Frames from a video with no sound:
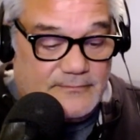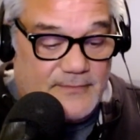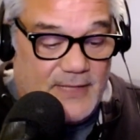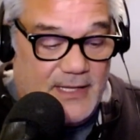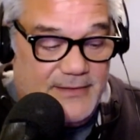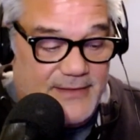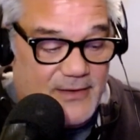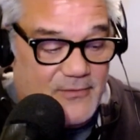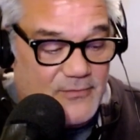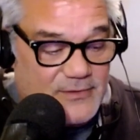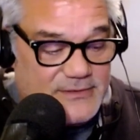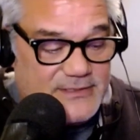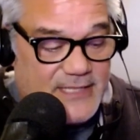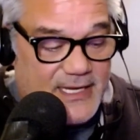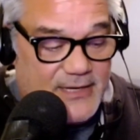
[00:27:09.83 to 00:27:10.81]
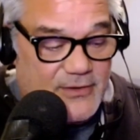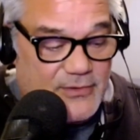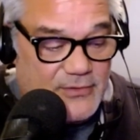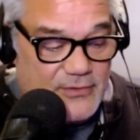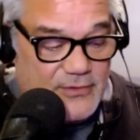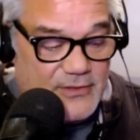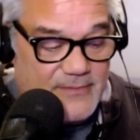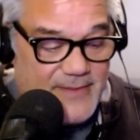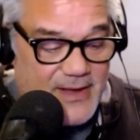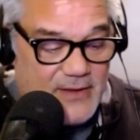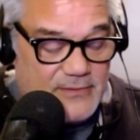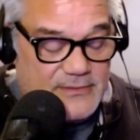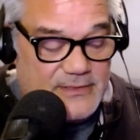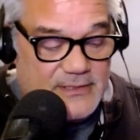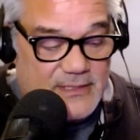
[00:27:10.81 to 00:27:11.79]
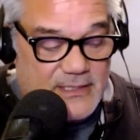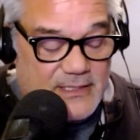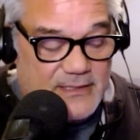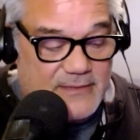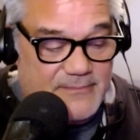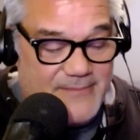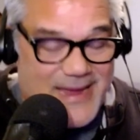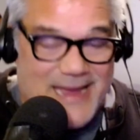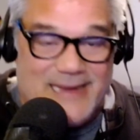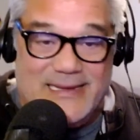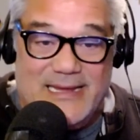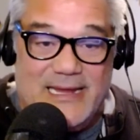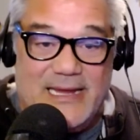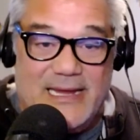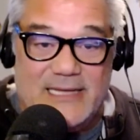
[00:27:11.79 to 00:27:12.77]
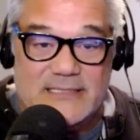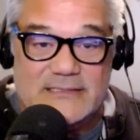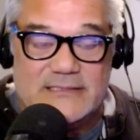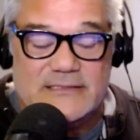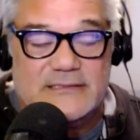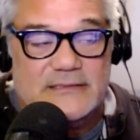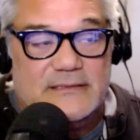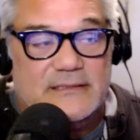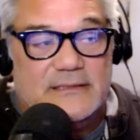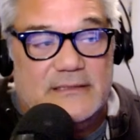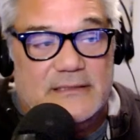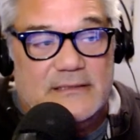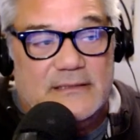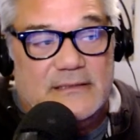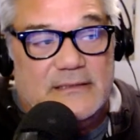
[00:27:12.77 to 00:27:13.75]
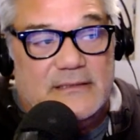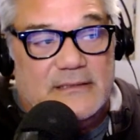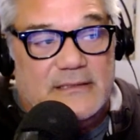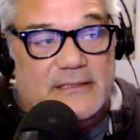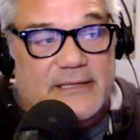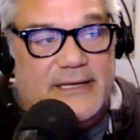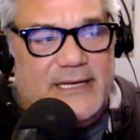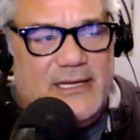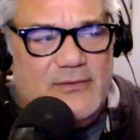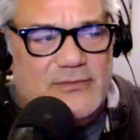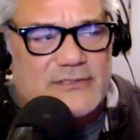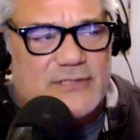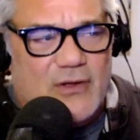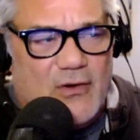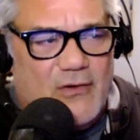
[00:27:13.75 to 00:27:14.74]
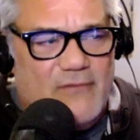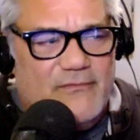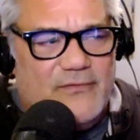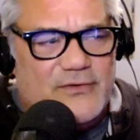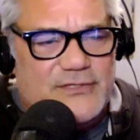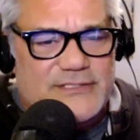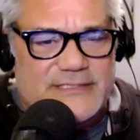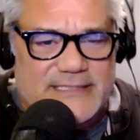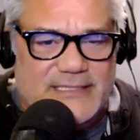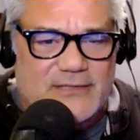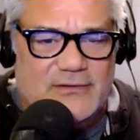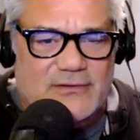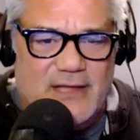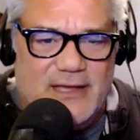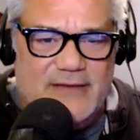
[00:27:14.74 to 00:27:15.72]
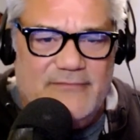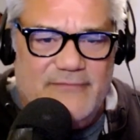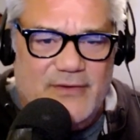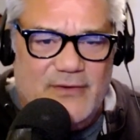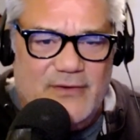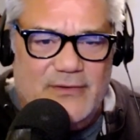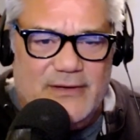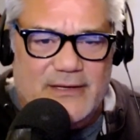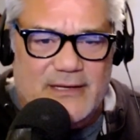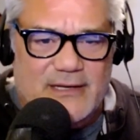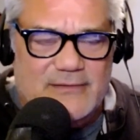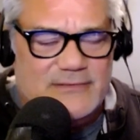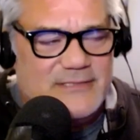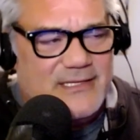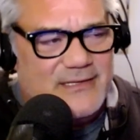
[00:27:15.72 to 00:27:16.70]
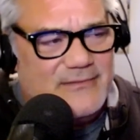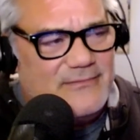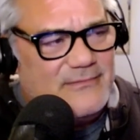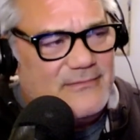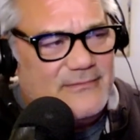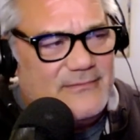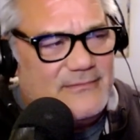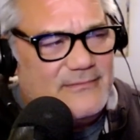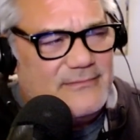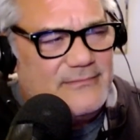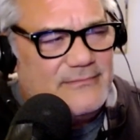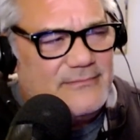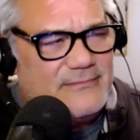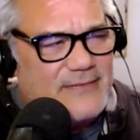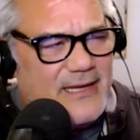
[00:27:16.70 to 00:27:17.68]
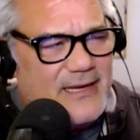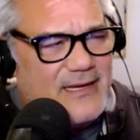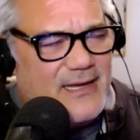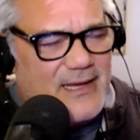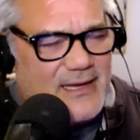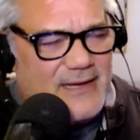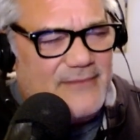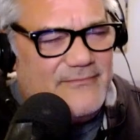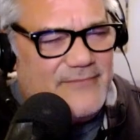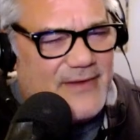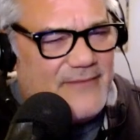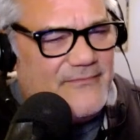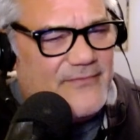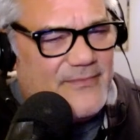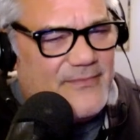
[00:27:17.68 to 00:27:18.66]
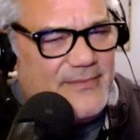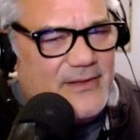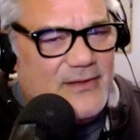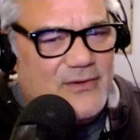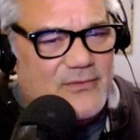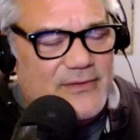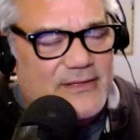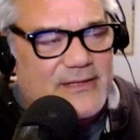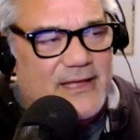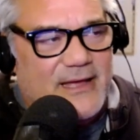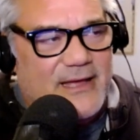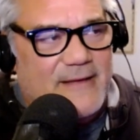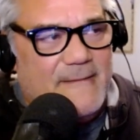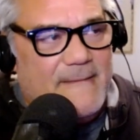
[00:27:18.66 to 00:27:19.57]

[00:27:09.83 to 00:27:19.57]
that once I heard about Matt Gaetz, and he was all for single line voting, and I was like, well, I'm familiar with that.